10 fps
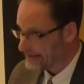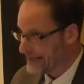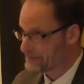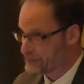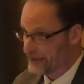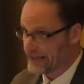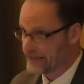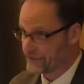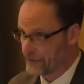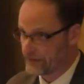and
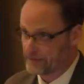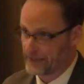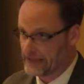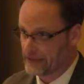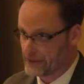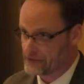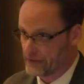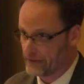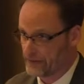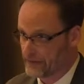prayed for the speedy
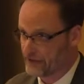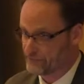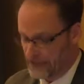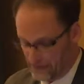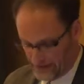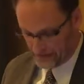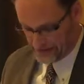return of Mau Mau